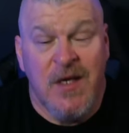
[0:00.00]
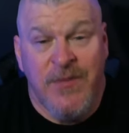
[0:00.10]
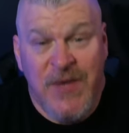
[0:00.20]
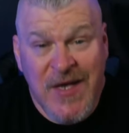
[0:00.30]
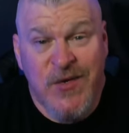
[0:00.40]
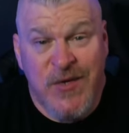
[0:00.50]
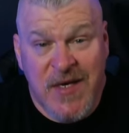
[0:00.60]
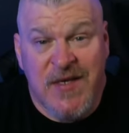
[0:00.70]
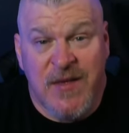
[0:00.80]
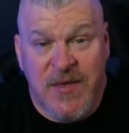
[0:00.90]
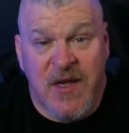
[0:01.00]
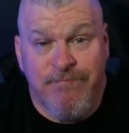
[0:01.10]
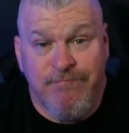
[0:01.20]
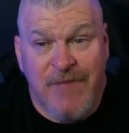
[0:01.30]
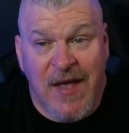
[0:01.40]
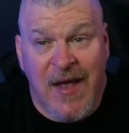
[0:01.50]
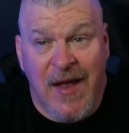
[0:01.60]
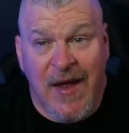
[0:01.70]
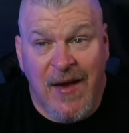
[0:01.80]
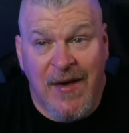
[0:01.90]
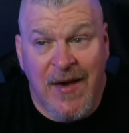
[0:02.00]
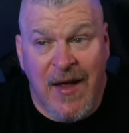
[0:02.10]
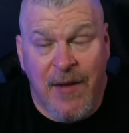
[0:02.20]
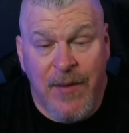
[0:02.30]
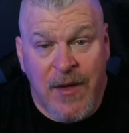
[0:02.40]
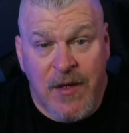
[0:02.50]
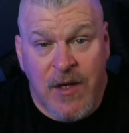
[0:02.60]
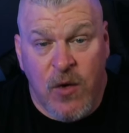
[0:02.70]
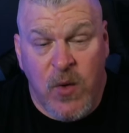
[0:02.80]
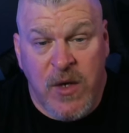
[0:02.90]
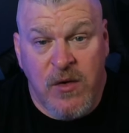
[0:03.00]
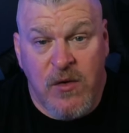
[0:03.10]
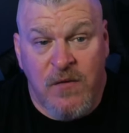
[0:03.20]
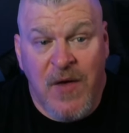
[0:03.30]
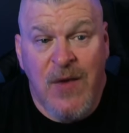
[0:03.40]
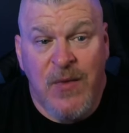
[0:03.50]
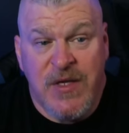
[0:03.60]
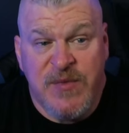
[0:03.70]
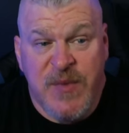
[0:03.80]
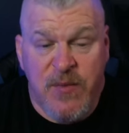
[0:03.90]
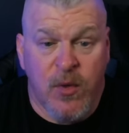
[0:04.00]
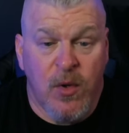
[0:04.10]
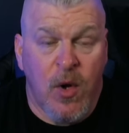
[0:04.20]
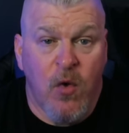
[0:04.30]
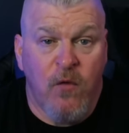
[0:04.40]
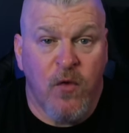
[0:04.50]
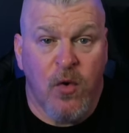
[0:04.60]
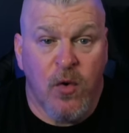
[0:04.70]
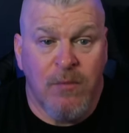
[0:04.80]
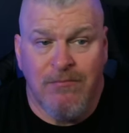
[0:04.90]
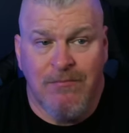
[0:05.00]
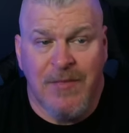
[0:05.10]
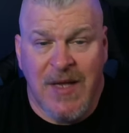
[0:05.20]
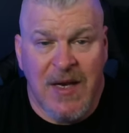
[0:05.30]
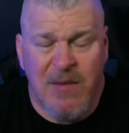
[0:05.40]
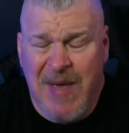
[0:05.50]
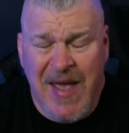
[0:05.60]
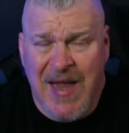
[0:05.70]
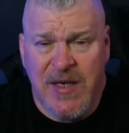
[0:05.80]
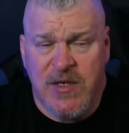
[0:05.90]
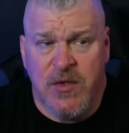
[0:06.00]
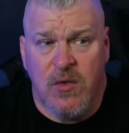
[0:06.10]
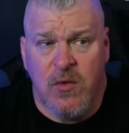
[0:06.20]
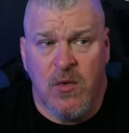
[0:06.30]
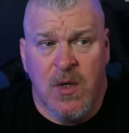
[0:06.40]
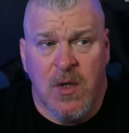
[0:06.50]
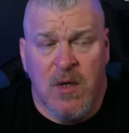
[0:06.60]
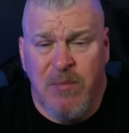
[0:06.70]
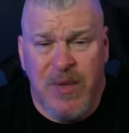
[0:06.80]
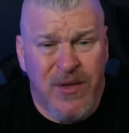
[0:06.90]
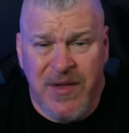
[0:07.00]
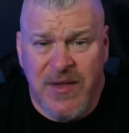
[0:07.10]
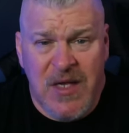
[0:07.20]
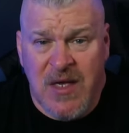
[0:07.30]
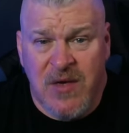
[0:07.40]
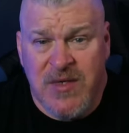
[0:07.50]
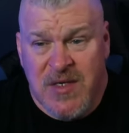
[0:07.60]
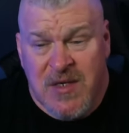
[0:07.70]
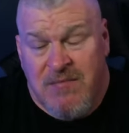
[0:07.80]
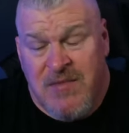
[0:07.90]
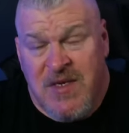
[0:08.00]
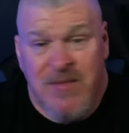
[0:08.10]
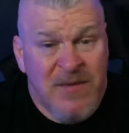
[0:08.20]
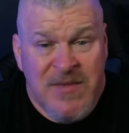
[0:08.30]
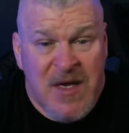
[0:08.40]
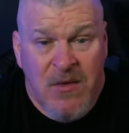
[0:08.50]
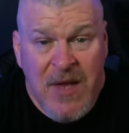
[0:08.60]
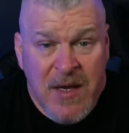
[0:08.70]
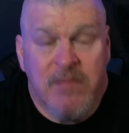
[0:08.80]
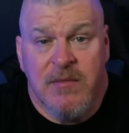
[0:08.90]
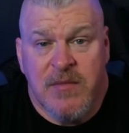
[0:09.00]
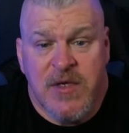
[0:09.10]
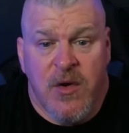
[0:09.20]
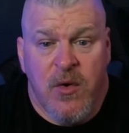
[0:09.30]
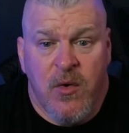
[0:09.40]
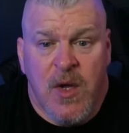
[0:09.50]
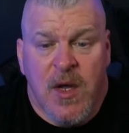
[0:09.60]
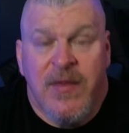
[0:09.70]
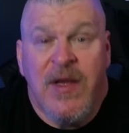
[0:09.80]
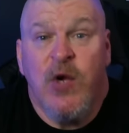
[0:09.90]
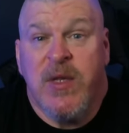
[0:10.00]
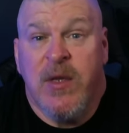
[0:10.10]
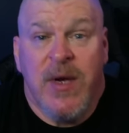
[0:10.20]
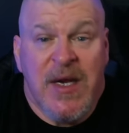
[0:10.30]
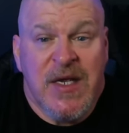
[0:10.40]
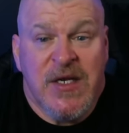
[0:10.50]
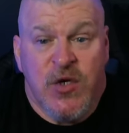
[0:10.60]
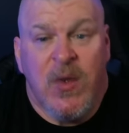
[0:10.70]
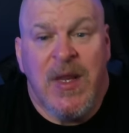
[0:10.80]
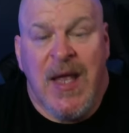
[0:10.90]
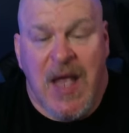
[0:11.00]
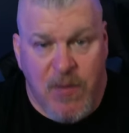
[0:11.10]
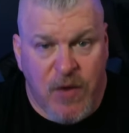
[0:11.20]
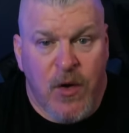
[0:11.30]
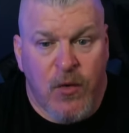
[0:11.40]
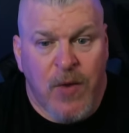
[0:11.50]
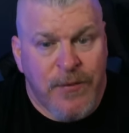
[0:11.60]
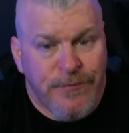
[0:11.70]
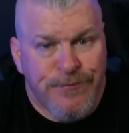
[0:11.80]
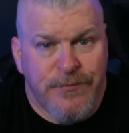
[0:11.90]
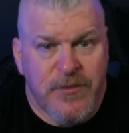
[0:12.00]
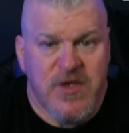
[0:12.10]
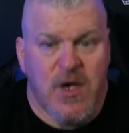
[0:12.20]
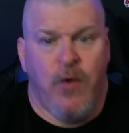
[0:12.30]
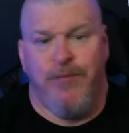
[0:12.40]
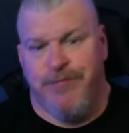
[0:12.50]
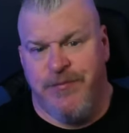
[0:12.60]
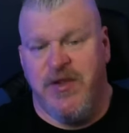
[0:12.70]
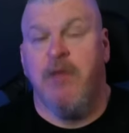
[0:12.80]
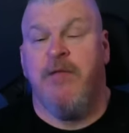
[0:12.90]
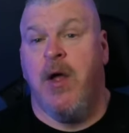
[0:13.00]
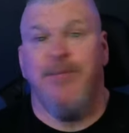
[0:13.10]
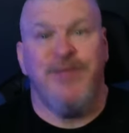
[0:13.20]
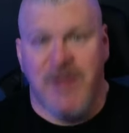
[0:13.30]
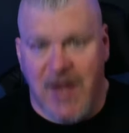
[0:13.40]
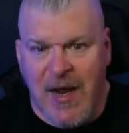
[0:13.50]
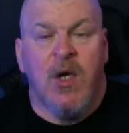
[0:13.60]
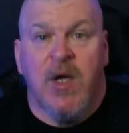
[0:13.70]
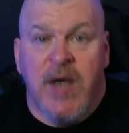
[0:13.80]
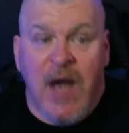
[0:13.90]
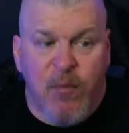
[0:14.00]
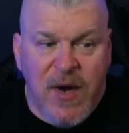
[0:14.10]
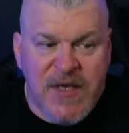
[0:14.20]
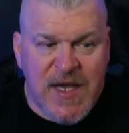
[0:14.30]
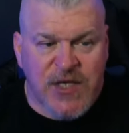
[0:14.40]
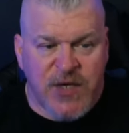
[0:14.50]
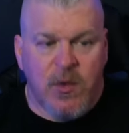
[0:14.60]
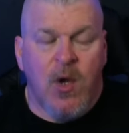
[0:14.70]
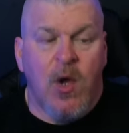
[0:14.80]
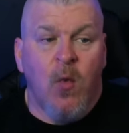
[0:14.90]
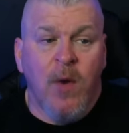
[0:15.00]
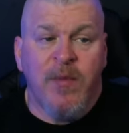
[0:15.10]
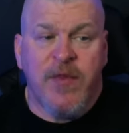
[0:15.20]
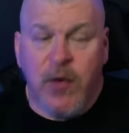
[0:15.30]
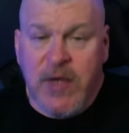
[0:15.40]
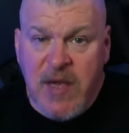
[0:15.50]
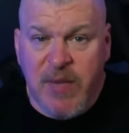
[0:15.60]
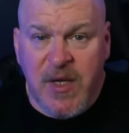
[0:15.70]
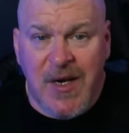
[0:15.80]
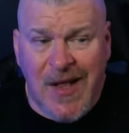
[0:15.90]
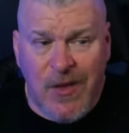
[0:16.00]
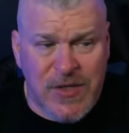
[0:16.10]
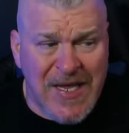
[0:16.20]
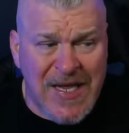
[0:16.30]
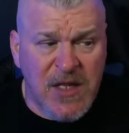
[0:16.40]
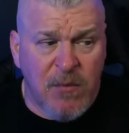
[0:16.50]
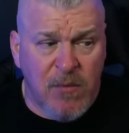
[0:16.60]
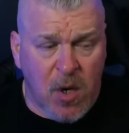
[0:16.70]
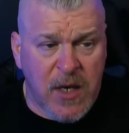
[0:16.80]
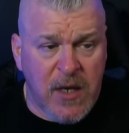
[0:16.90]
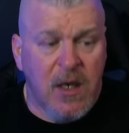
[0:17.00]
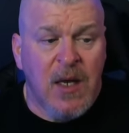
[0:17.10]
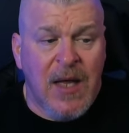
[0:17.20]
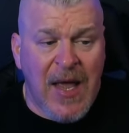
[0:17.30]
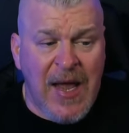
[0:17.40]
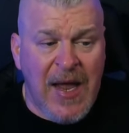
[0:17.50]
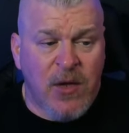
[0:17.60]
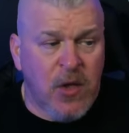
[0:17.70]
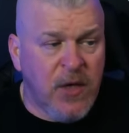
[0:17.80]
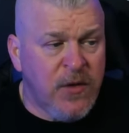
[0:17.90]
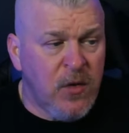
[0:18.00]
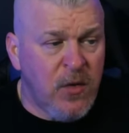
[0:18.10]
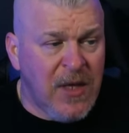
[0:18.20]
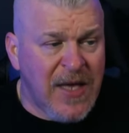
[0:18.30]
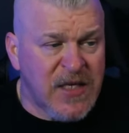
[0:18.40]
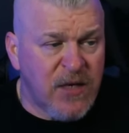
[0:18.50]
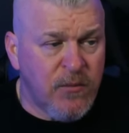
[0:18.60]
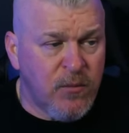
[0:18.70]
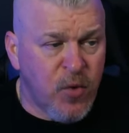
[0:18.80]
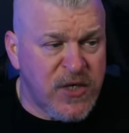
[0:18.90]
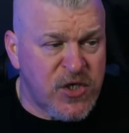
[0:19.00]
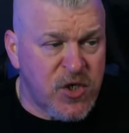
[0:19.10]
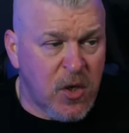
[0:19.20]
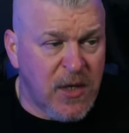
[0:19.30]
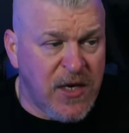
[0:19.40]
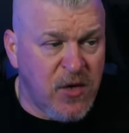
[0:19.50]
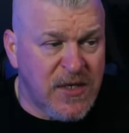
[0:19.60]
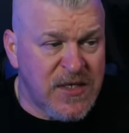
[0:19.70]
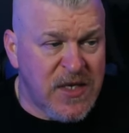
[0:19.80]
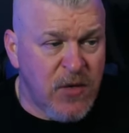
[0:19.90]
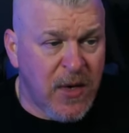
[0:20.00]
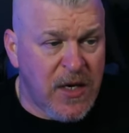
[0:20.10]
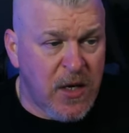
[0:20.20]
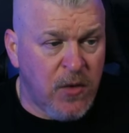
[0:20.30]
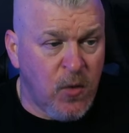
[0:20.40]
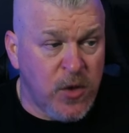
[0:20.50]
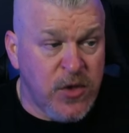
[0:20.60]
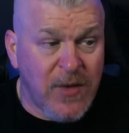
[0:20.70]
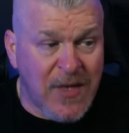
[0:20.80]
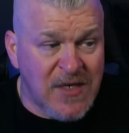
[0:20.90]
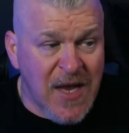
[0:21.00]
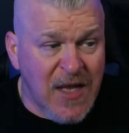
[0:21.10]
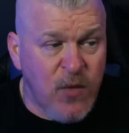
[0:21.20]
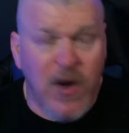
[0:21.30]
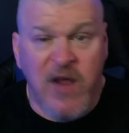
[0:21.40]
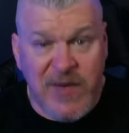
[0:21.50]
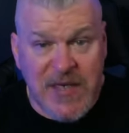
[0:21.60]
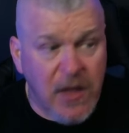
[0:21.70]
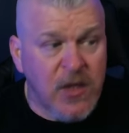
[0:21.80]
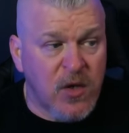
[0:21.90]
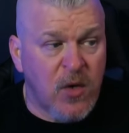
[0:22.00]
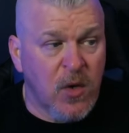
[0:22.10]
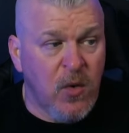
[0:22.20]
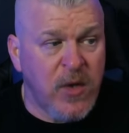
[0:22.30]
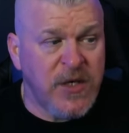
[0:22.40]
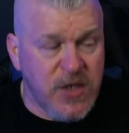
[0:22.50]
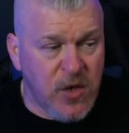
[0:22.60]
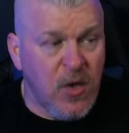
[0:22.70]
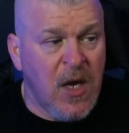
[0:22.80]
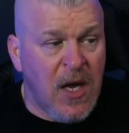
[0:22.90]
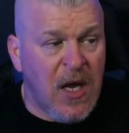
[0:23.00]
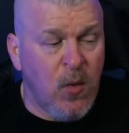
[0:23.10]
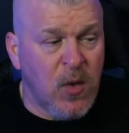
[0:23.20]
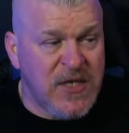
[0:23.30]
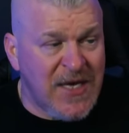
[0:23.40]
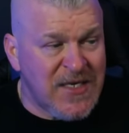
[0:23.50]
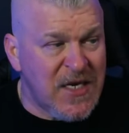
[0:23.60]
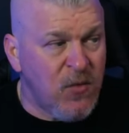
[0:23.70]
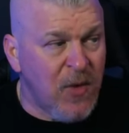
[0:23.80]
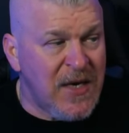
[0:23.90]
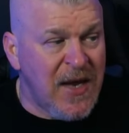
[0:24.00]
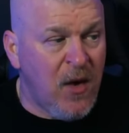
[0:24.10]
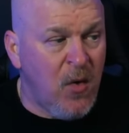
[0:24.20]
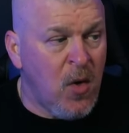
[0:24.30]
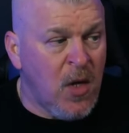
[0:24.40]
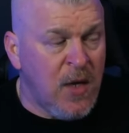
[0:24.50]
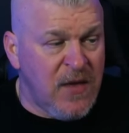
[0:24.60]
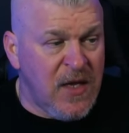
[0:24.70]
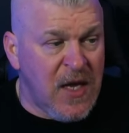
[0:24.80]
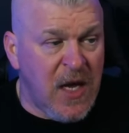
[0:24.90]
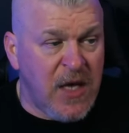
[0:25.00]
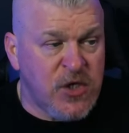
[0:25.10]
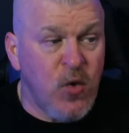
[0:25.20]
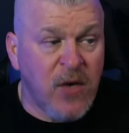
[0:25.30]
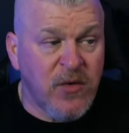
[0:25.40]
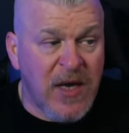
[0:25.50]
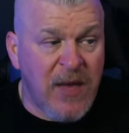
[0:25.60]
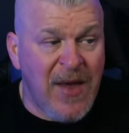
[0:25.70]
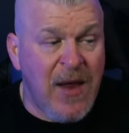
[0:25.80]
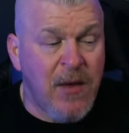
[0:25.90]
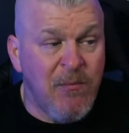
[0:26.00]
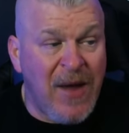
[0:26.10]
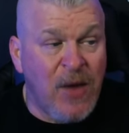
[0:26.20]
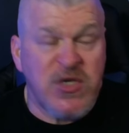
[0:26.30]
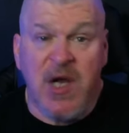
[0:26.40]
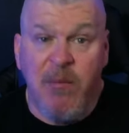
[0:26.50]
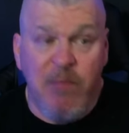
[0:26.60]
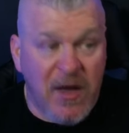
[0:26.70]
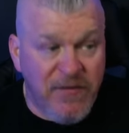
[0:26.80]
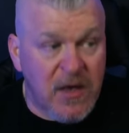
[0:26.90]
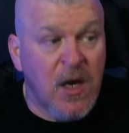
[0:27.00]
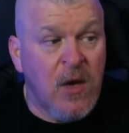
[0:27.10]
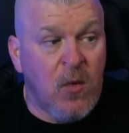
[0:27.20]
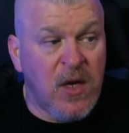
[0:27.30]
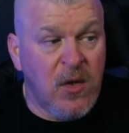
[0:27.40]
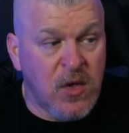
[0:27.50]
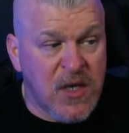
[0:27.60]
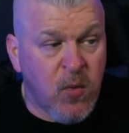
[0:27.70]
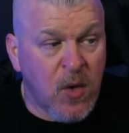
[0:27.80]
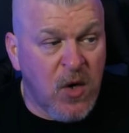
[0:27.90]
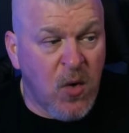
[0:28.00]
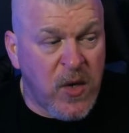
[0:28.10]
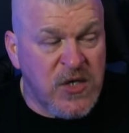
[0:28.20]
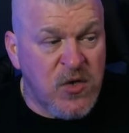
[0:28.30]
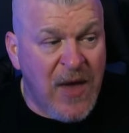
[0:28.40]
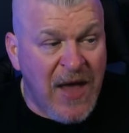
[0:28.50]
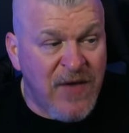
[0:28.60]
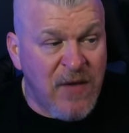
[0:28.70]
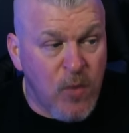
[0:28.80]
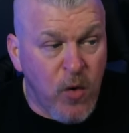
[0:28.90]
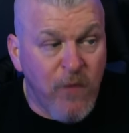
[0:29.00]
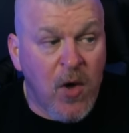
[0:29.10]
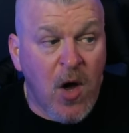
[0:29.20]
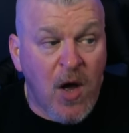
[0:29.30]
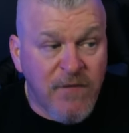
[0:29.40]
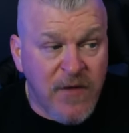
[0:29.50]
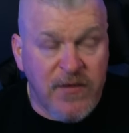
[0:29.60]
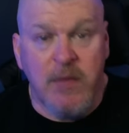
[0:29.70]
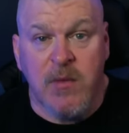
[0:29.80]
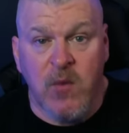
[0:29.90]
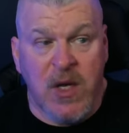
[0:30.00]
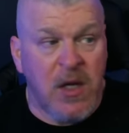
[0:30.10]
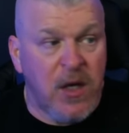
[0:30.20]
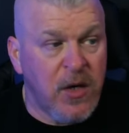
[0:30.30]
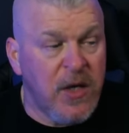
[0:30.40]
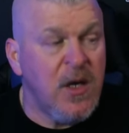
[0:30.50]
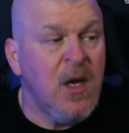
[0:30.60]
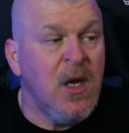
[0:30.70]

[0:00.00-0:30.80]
you guys are dicks sometimes, and uh, you know when you fight with these people over getting paid to build in the ecosystem, sometimes they don't like it. So they knew what they were getting into when they came here, though, right? So it's their fault, it's not ours. Now, price action. We're up $38 billion in the market. And look at the Luna Classic price chart, and you can see right here that we're doing exactly what I've been telling you that we're going to do. Uh, we're testing right now the uh, 200 MA bounced above it. It looks like we're going to have a move off of it. We cleared it.